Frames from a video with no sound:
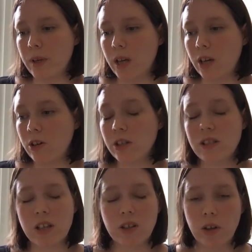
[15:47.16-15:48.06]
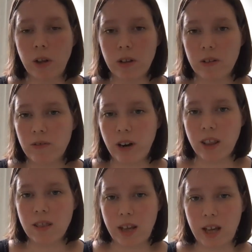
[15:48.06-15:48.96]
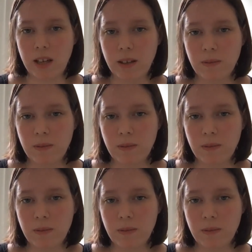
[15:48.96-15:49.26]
it could signal, right, that